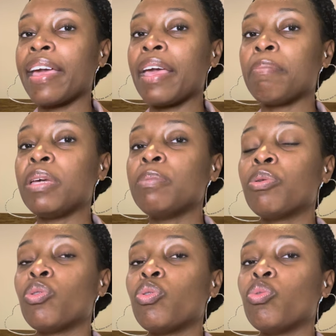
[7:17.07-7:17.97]
And
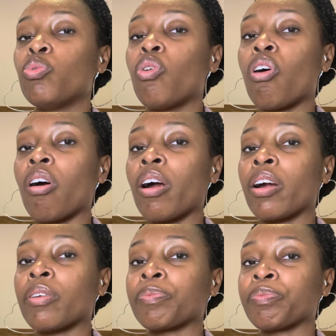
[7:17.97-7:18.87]
people who
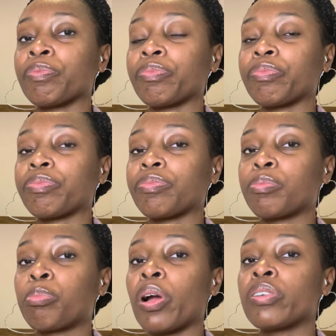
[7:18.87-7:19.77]
are
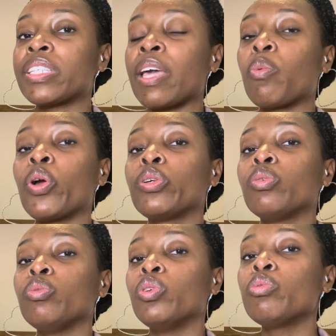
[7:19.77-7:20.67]
per se where
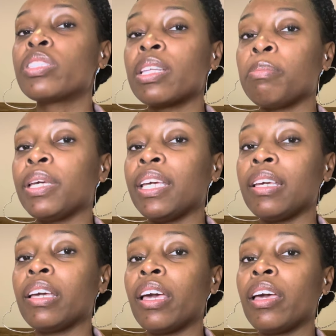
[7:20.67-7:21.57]
you used to be,